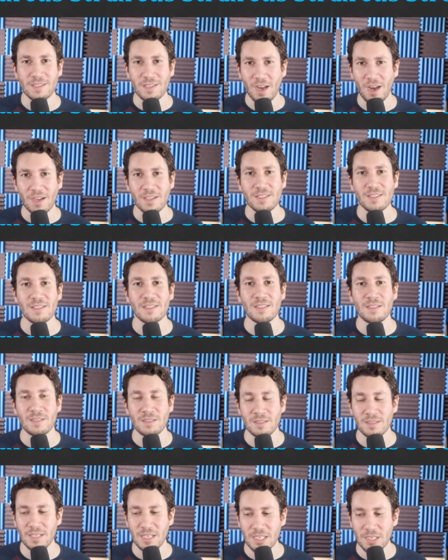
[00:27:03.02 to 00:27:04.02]
constantly
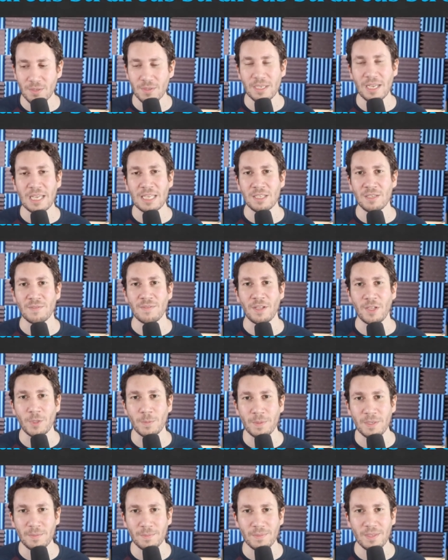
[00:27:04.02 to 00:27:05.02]
tinkering and
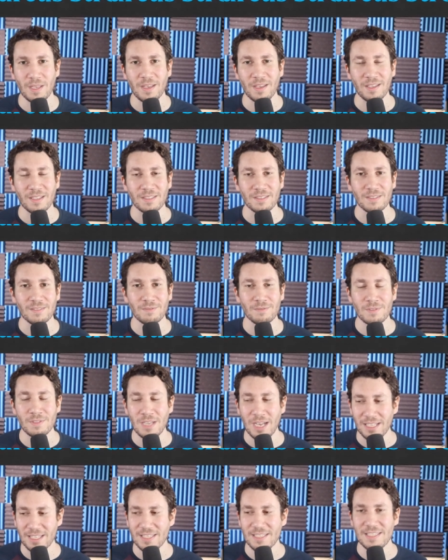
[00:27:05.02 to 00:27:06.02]
developing and
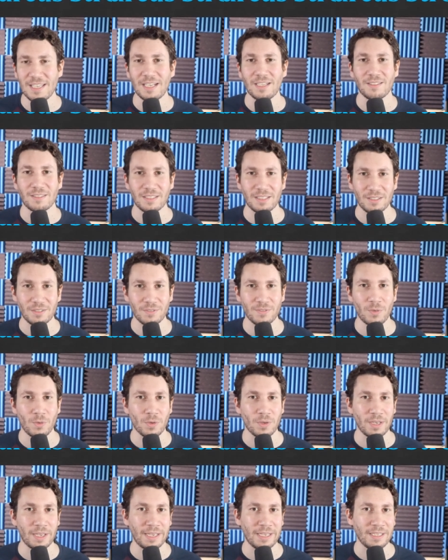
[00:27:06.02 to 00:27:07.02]
not settling
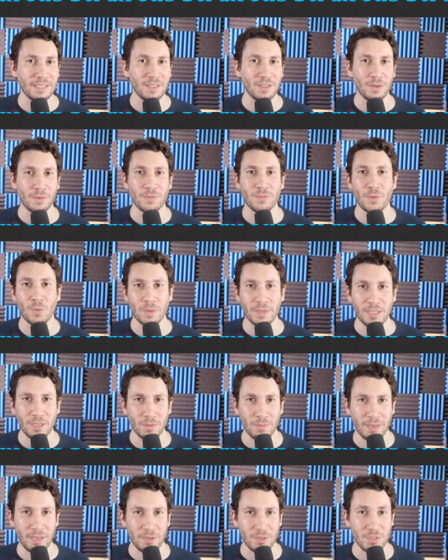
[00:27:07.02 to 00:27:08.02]
for a, you know, four
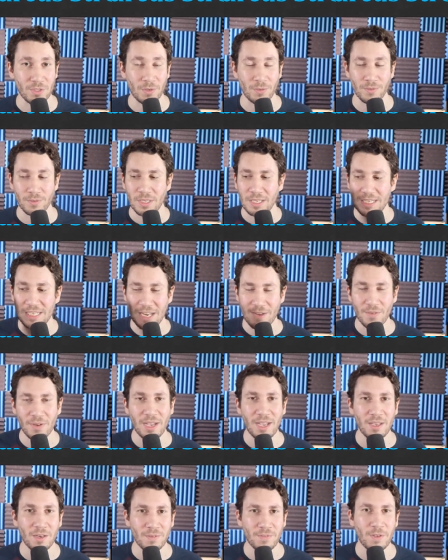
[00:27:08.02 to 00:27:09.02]
ERA or so. Never
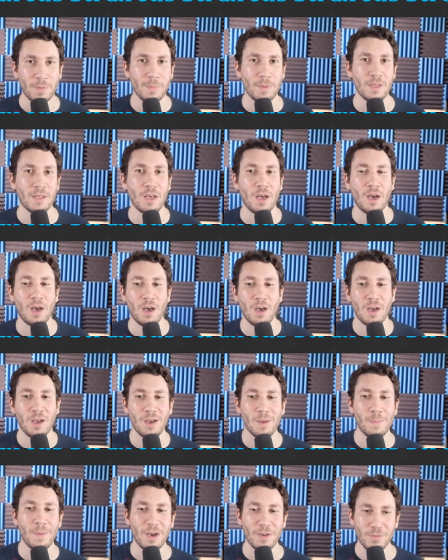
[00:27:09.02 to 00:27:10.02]
had a FIP
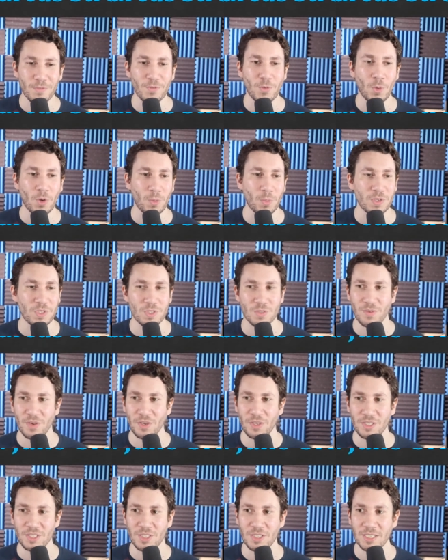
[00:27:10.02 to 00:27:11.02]
above four, which is
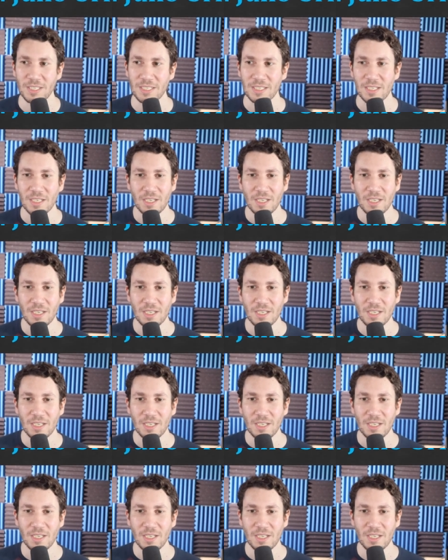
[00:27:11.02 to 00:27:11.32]
very good.